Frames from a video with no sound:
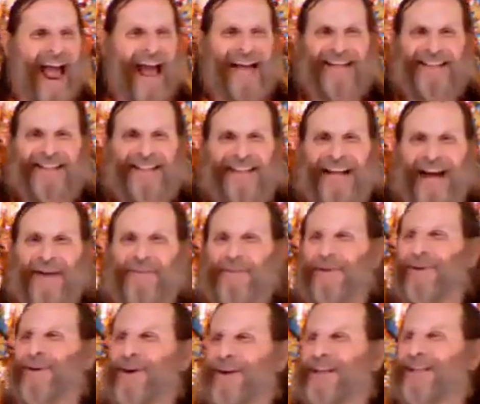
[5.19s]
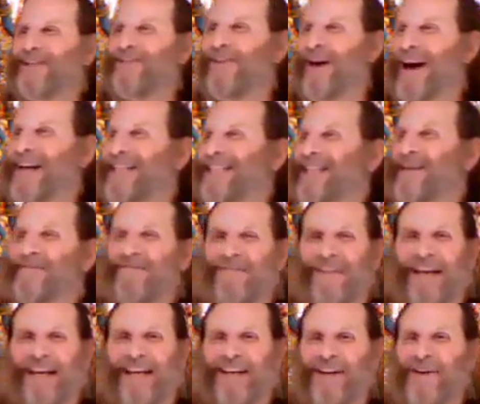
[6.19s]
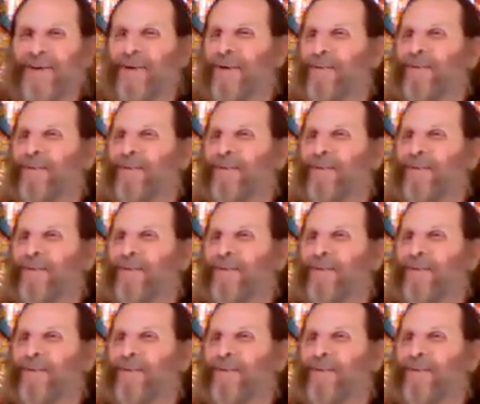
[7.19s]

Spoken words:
And tonight we're going to try something new,